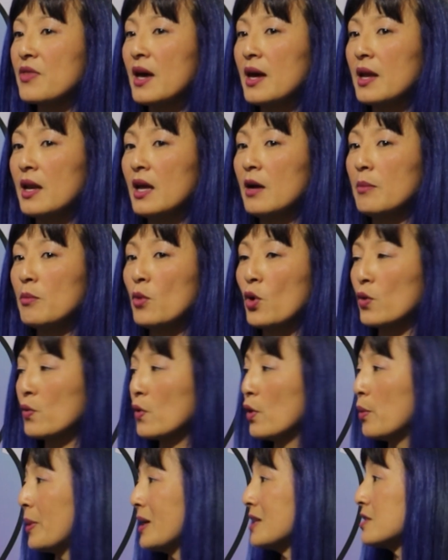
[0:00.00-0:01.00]
that more
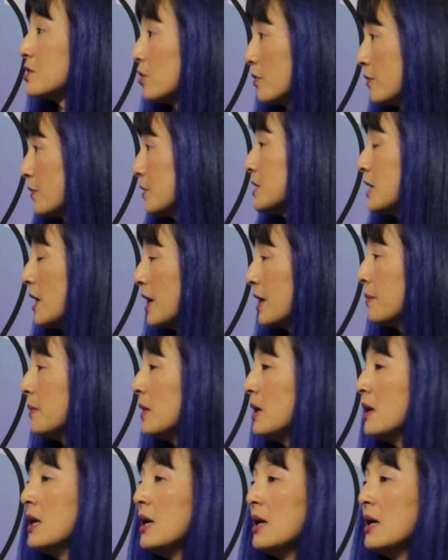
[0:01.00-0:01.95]
robust over time.